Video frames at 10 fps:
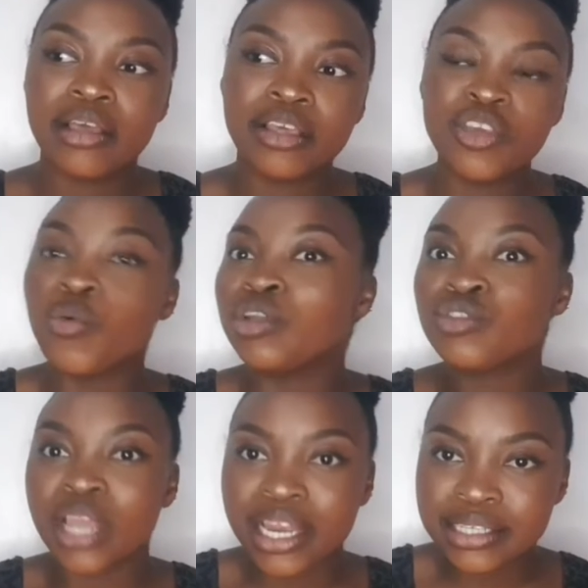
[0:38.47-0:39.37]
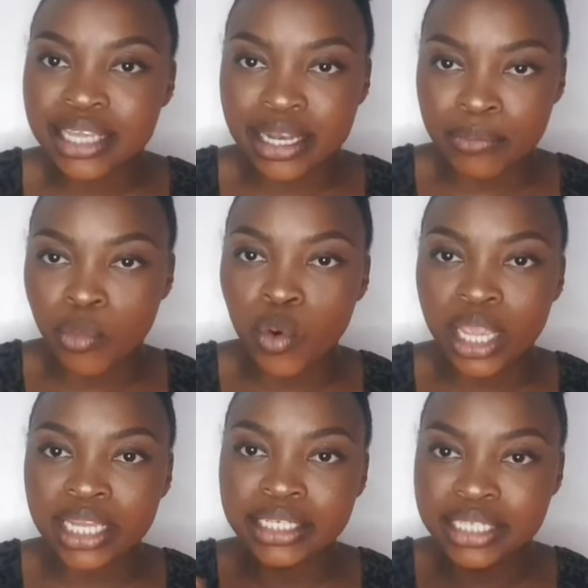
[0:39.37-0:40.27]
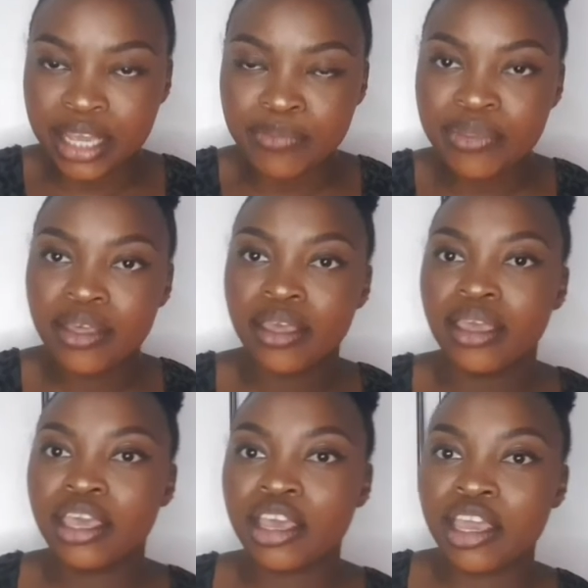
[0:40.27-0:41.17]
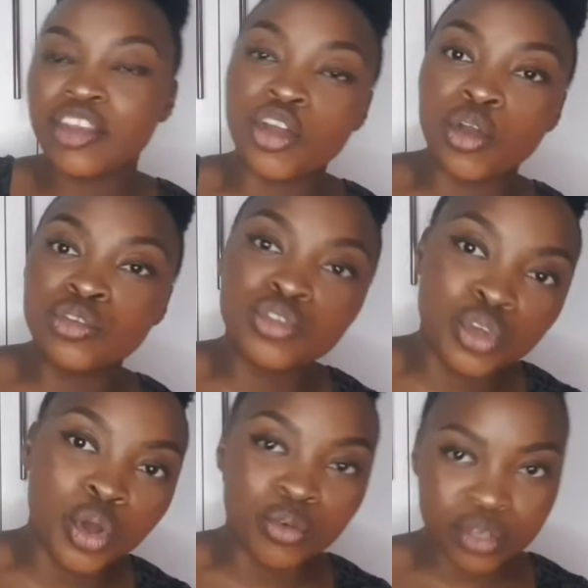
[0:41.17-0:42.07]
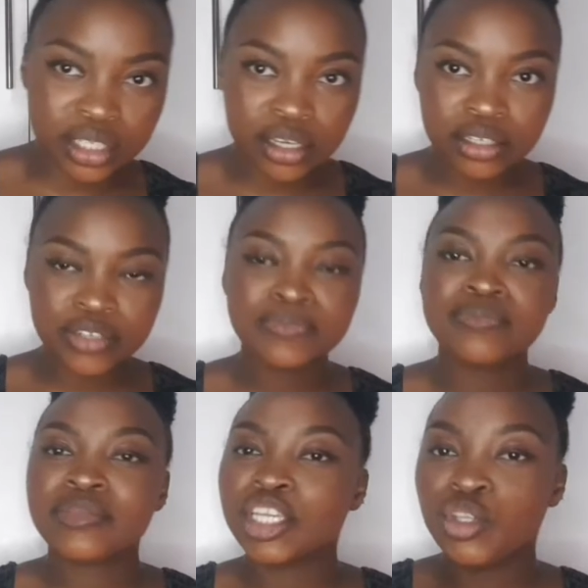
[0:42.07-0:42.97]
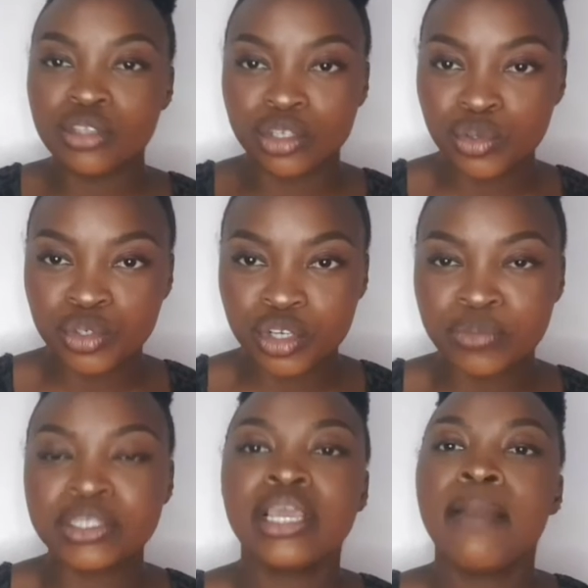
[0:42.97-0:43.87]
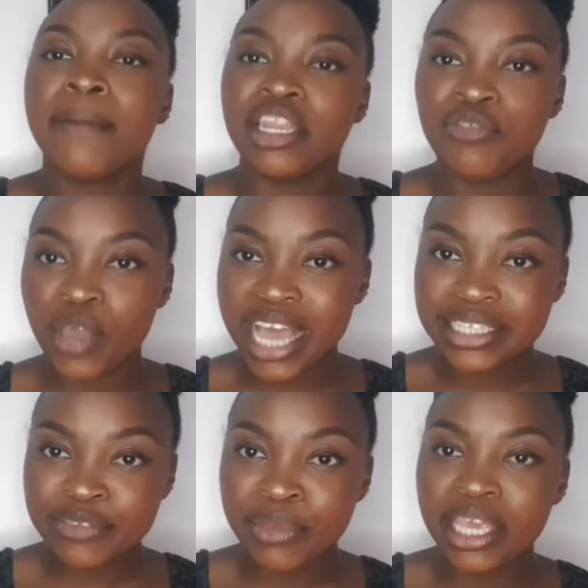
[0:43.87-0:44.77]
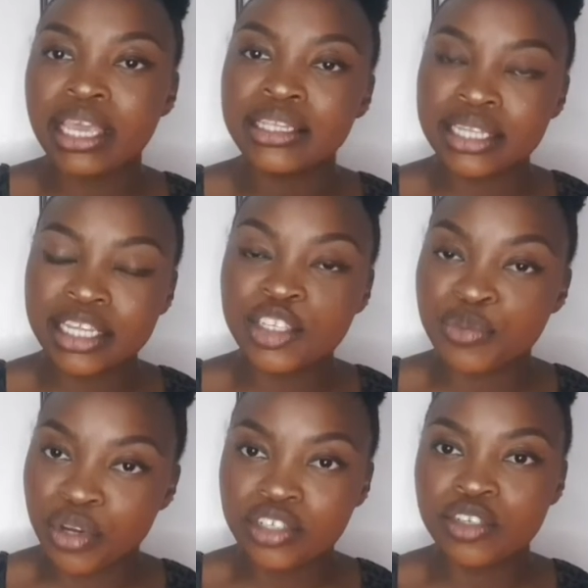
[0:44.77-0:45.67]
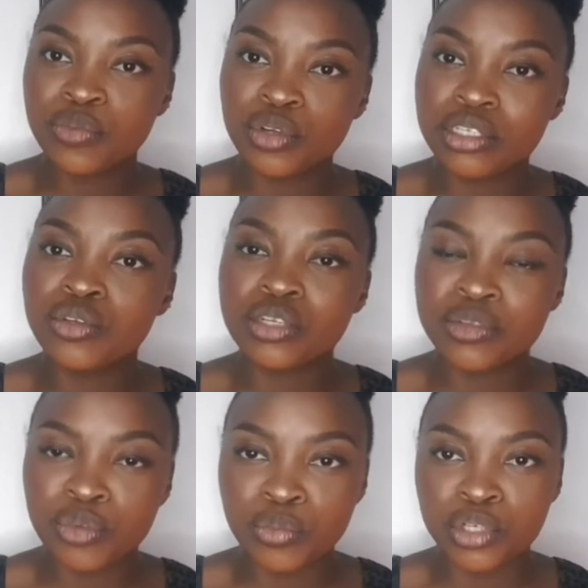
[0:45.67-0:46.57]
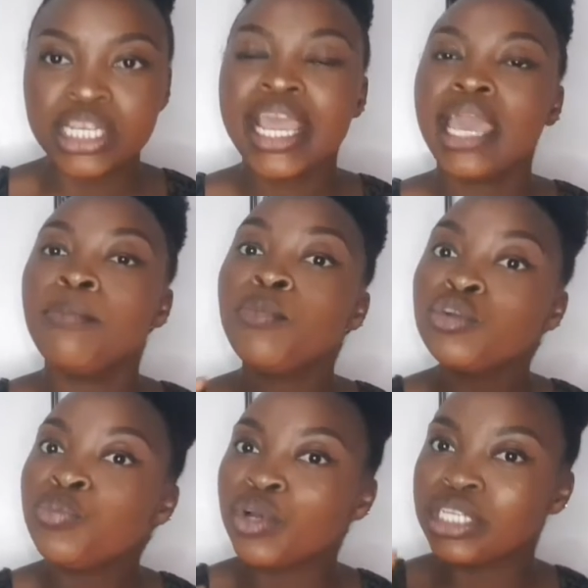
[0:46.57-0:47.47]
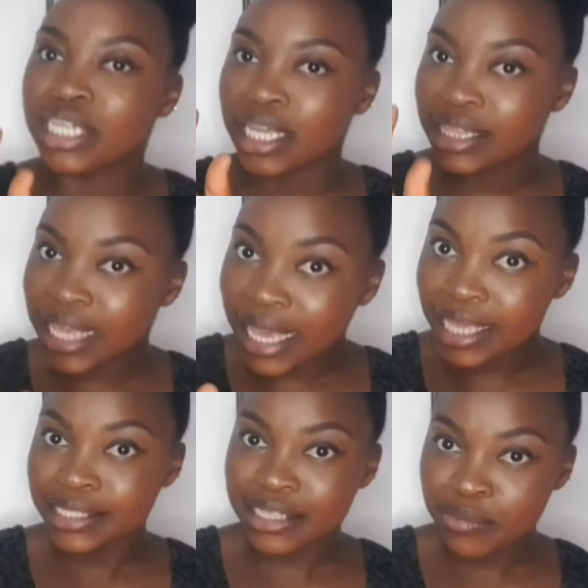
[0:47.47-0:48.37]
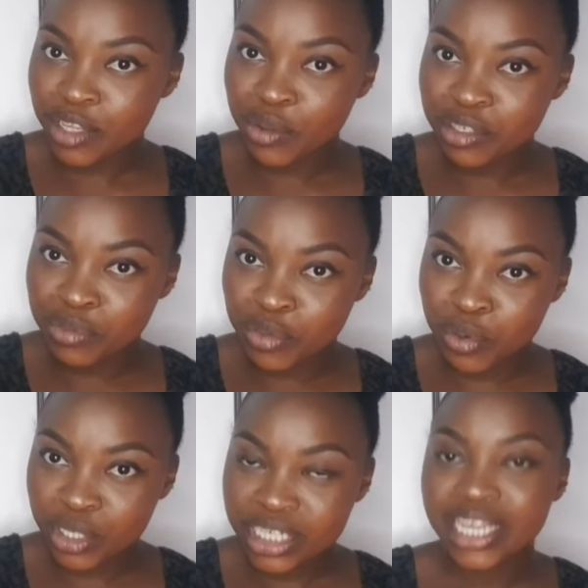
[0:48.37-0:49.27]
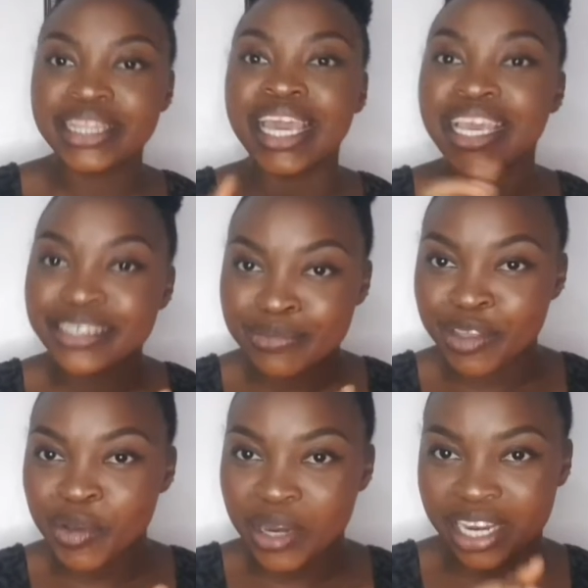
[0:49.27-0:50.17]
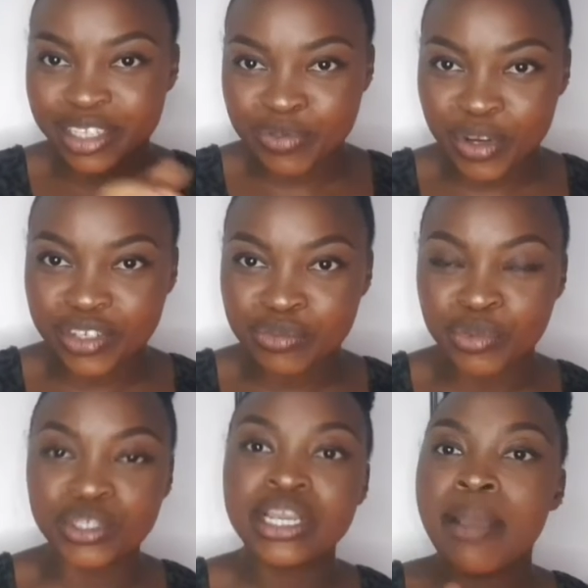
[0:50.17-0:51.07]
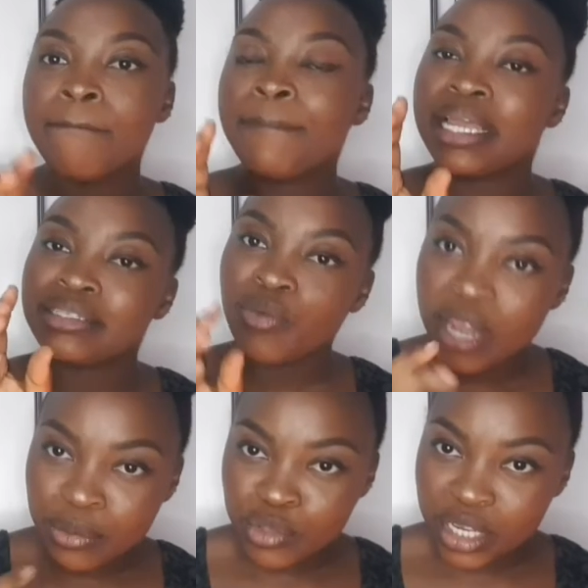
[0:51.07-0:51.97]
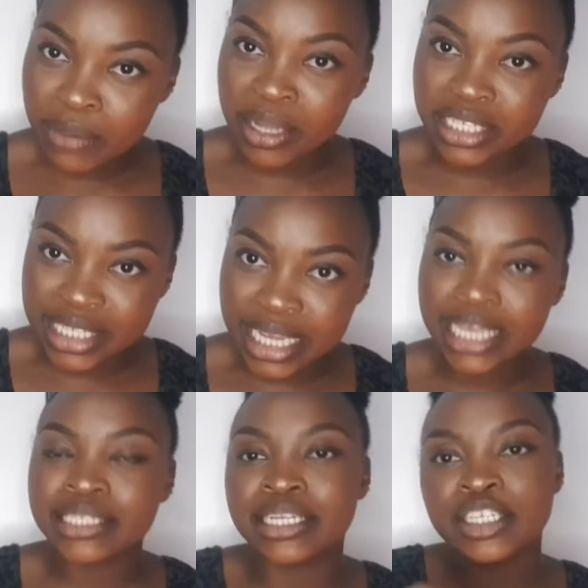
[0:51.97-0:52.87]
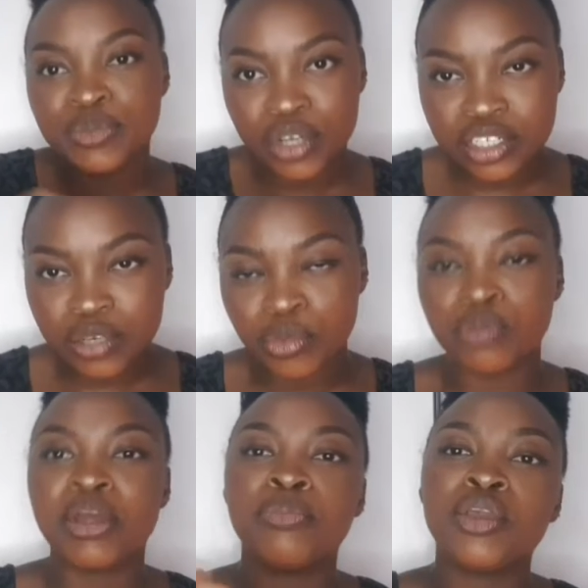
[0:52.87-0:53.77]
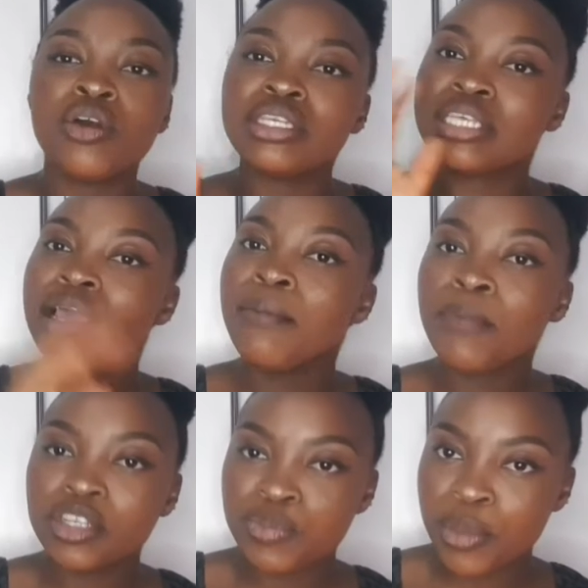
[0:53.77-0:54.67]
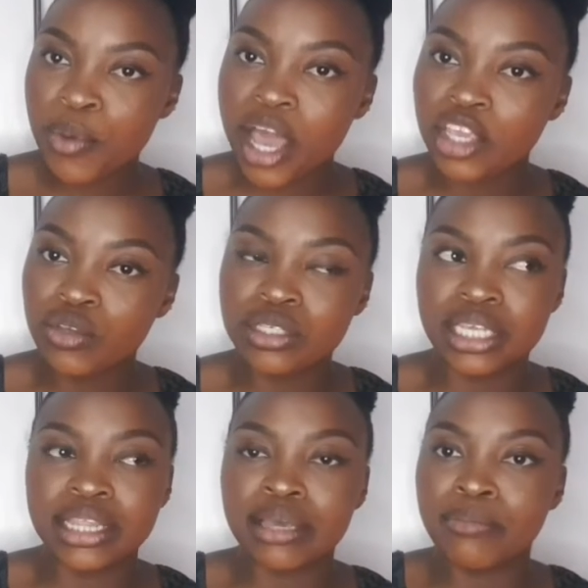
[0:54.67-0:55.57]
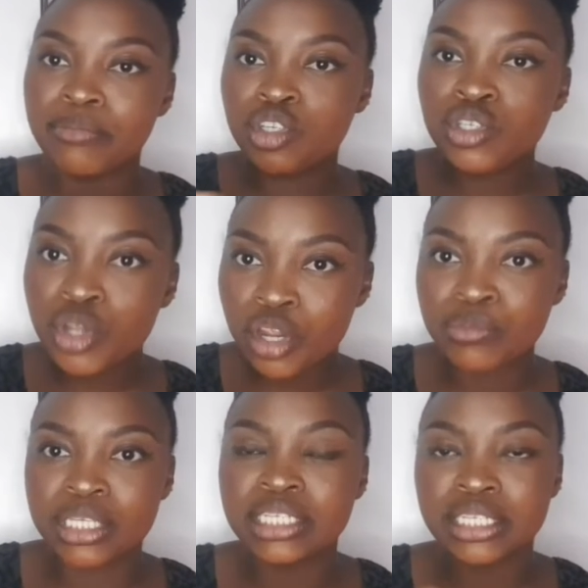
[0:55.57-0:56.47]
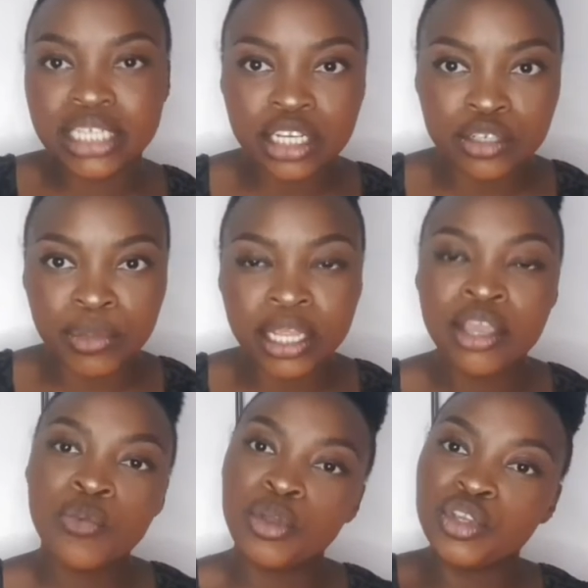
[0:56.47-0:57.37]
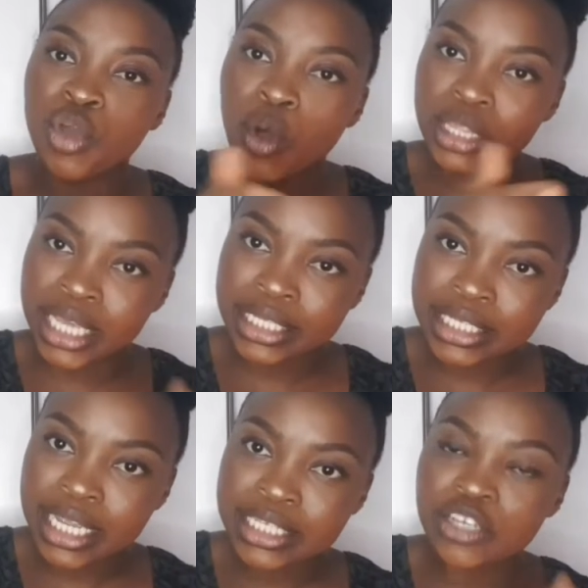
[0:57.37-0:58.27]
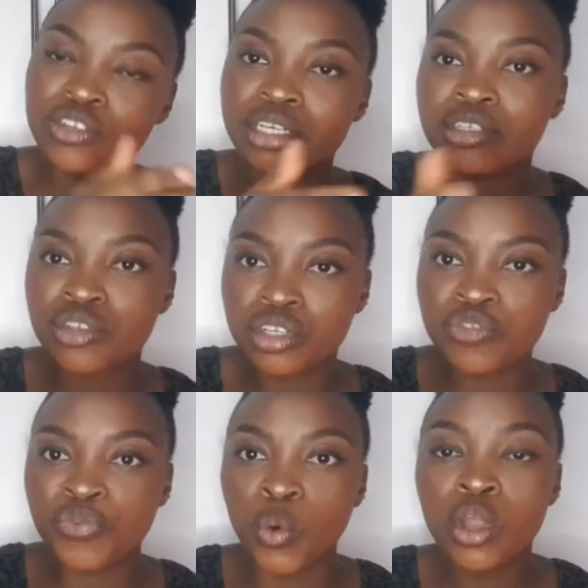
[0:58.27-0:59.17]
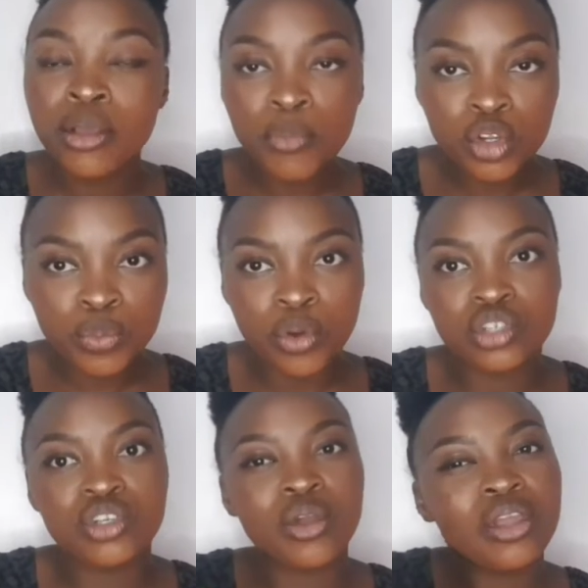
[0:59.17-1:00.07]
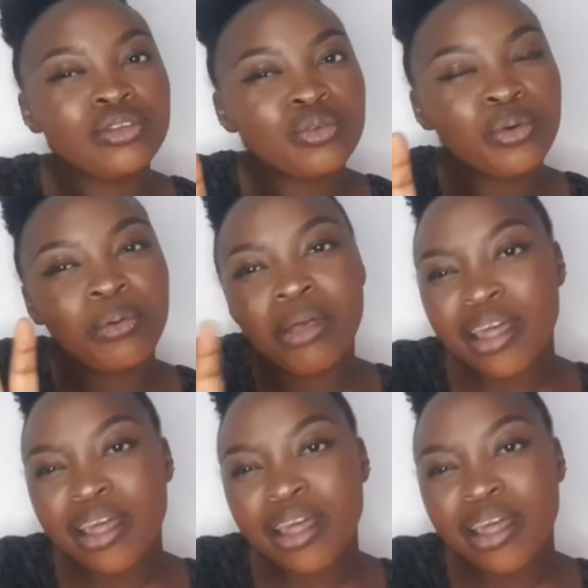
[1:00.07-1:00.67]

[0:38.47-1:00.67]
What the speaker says: want to understand more in depth and you're going to do your own research, use the two terms. But if you ask me, it's an inspiration board, not a mood board. A mood board, there is something called a mood board, there is something called an inspiration board. But what I'm talking about today is an inspiration board. But because most people are using them terms interchangeably, when you go on the internet and you just search for mood board, you're going to,